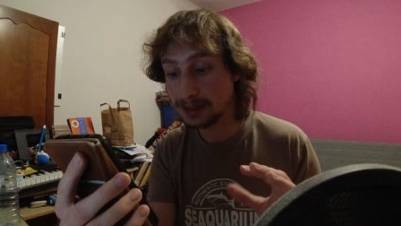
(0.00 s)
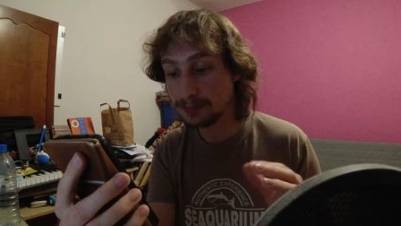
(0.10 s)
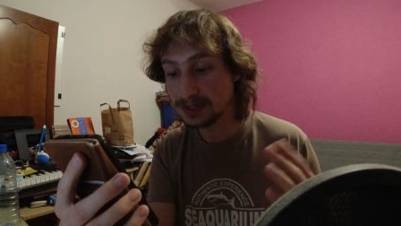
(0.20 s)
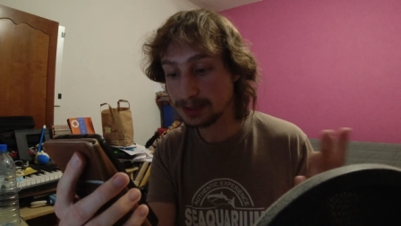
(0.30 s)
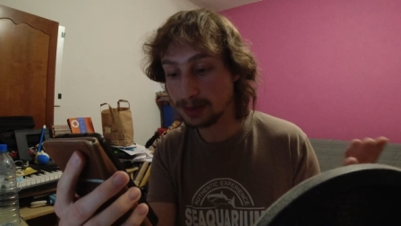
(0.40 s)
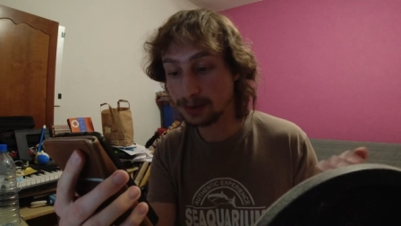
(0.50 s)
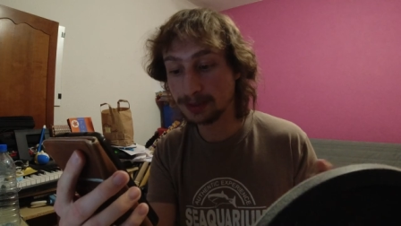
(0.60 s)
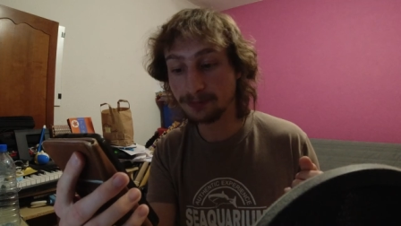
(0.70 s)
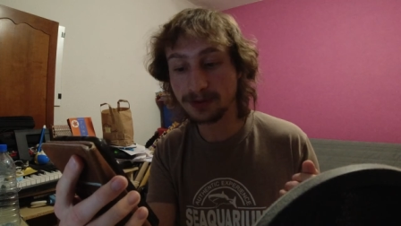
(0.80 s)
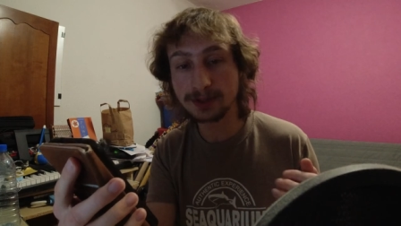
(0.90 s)
can mean a lot
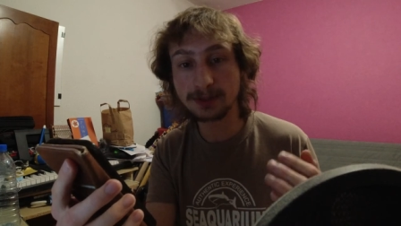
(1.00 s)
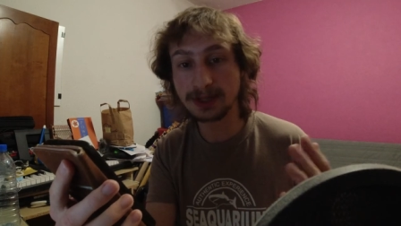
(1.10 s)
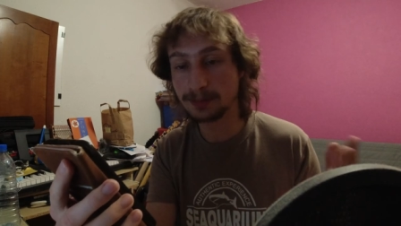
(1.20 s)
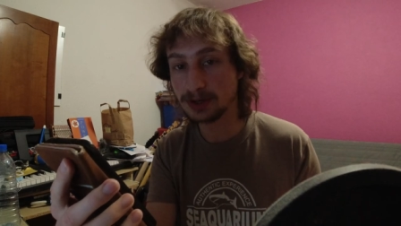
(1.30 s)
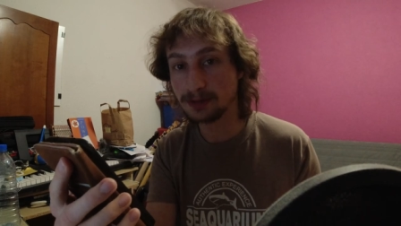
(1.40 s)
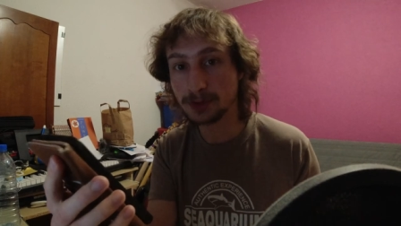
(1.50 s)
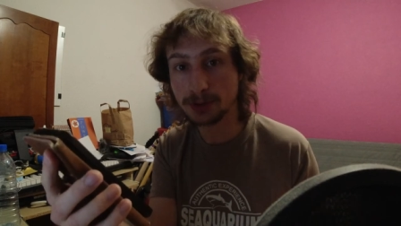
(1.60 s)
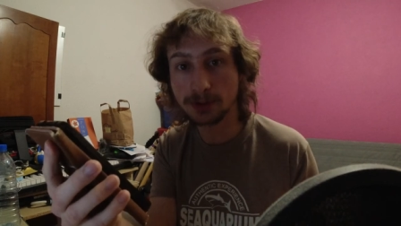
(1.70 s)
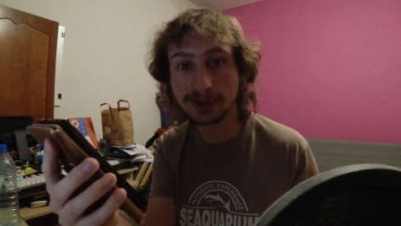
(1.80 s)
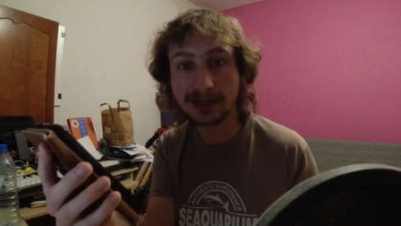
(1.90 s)
of things, but depending on the
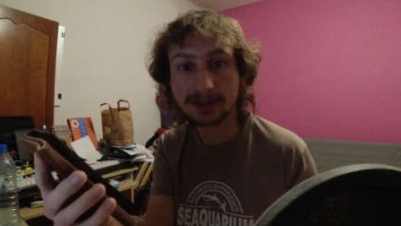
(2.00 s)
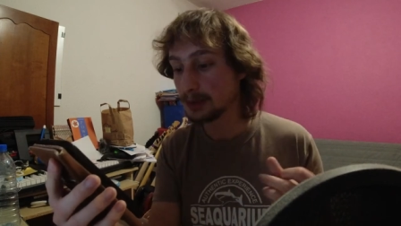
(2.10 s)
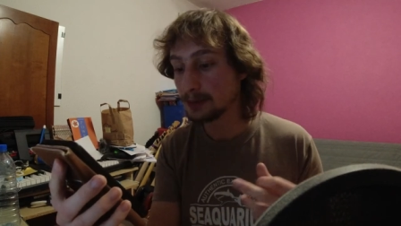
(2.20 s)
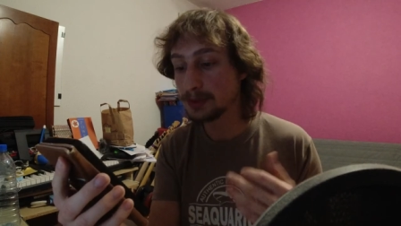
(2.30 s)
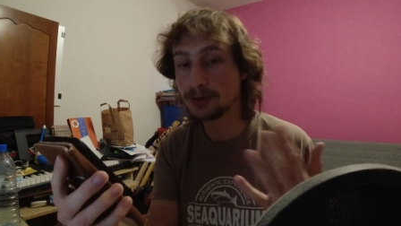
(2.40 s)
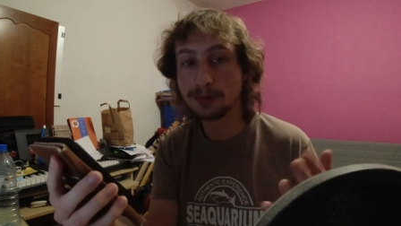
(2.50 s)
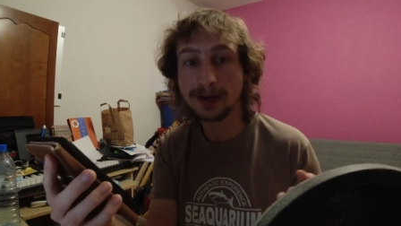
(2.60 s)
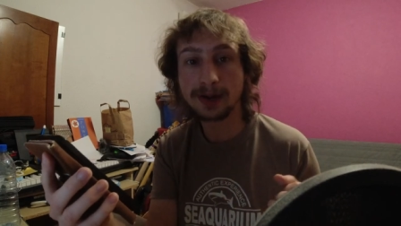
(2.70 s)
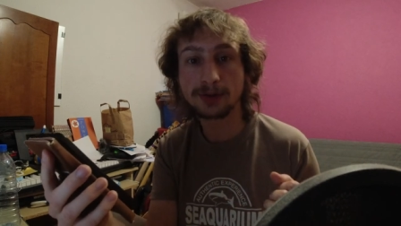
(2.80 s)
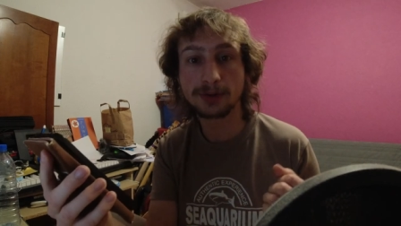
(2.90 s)
context. But the
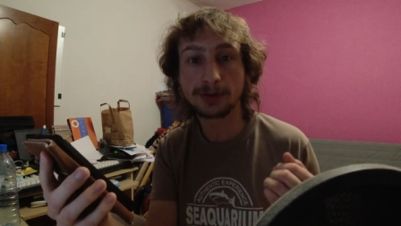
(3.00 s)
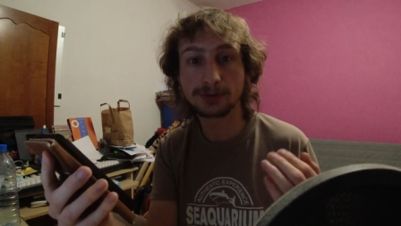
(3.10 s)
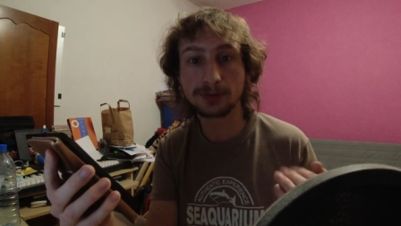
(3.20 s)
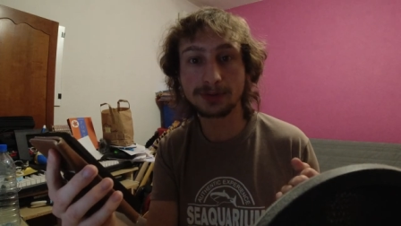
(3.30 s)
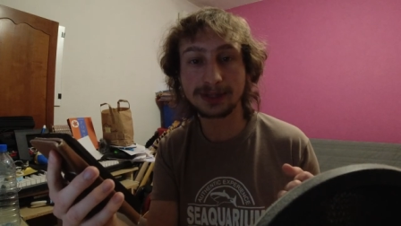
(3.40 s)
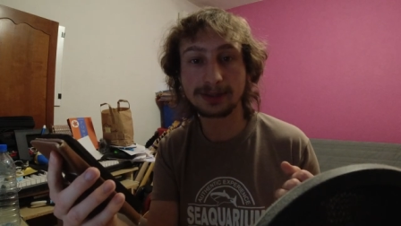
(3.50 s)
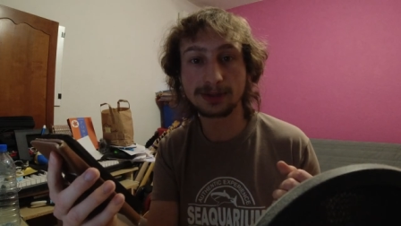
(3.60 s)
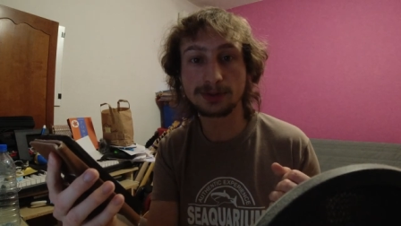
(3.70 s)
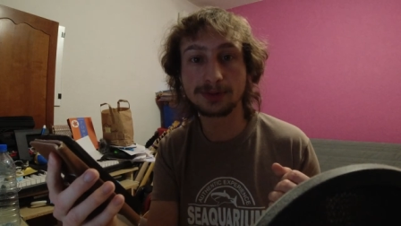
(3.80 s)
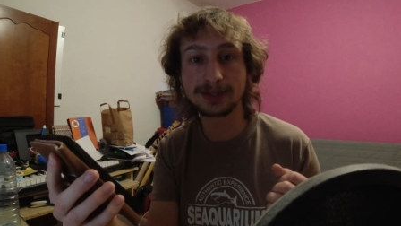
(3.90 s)
way I know how to use it
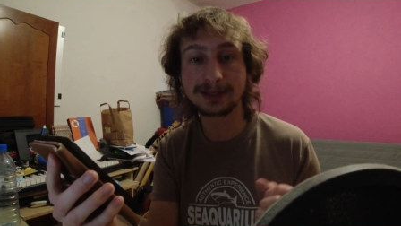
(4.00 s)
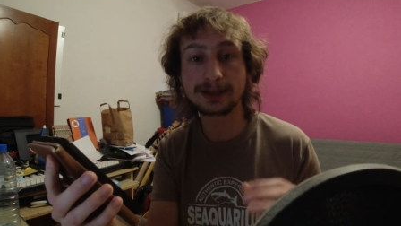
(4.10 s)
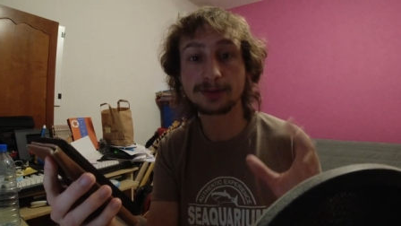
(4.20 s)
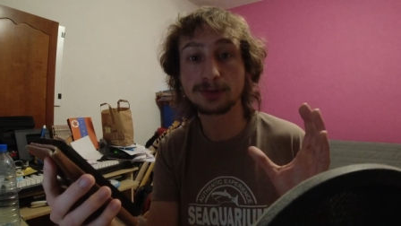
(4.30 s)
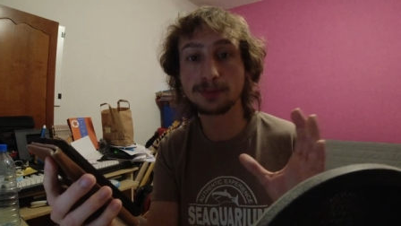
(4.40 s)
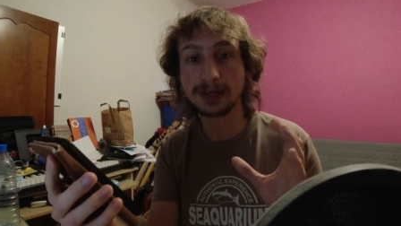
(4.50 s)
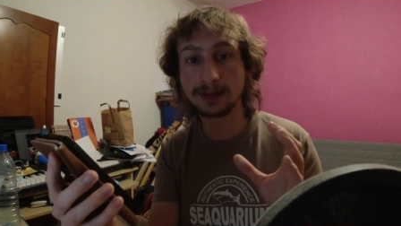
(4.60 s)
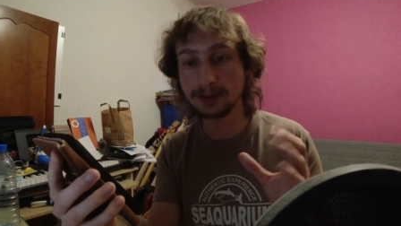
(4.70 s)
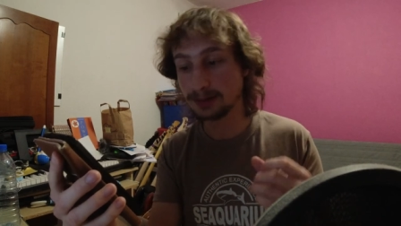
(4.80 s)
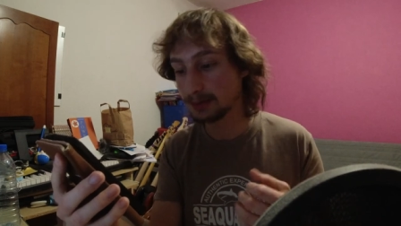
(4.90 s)
is to use it as to be.